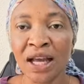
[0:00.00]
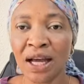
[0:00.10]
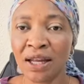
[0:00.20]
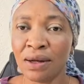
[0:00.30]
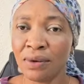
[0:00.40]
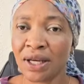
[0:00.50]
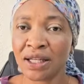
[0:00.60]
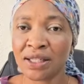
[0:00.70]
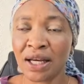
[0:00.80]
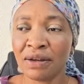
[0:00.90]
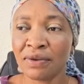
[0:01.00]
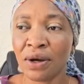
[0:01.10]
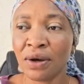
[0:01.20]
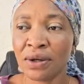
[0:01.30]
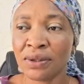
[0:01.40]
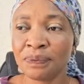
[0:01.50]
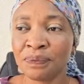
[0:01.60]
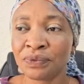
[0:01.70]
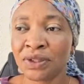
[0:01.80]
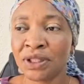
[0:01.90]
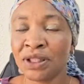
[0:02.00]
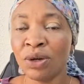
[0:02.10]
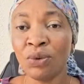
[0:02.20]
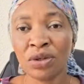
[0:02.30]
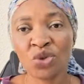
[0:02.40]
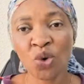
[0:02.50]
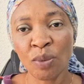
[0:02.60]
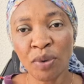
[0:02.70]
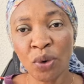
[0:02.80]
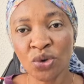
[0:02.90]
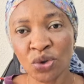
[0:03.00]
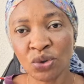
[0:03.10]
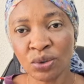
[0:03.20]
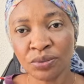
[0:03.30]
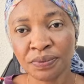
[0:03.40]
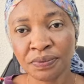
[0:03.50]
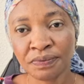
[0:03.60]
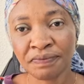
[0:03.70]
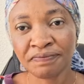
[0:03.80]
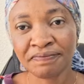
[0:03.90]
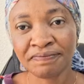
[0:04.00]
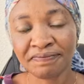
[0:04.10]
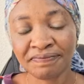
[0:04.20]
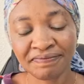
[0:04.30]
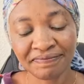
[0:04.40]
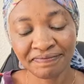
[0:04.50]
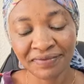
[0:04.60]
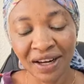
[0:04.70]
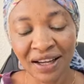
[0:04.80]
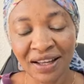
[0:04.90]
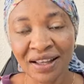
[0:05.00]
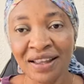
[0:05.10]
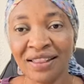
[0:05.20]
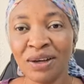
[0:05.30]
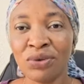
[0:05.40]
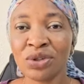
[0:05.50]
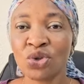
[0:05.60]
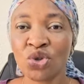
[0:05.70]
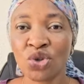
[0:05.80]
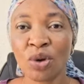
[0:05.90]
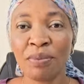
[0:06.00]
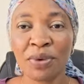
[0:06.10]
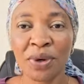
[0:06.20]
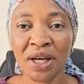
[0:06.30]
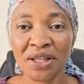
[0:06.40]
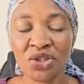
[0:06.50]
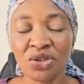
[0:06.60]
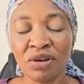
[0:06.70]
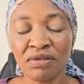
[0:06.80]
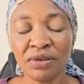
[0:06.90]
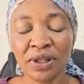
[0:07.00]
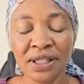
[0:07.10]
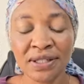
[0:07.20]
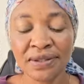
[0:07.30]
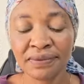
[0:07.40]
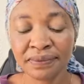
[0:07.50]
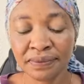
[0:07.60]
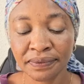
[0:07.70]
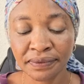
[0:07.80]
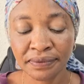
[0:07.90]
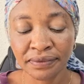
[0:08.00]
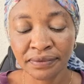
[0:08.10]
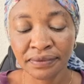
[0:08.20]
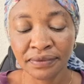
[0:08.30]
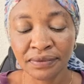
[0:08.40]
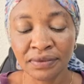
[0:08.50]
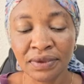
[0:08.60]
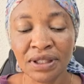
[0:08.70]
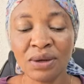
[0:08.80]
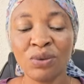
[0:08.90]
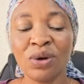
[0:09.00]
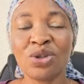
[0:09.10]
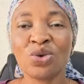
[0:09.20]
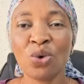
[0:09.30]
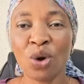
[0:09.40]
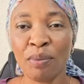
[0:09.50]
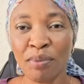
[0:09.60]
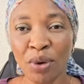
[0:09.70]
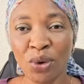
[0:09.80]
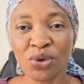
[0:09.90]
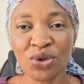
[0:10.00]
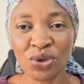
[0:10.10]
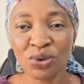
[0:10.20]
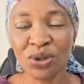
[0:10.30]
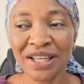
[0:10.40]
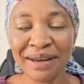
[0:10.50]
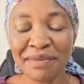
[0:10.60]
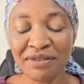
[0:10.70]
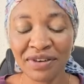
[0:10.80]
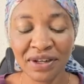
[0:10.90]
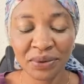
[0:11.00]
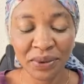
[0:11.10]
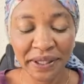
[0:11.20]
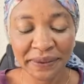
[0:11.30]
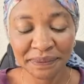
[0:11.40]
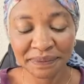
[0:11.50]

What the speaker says: Hallelujah. Child of God, they want to oppose you. They want to suppress your voice. They want to oppose you. Hear me very well.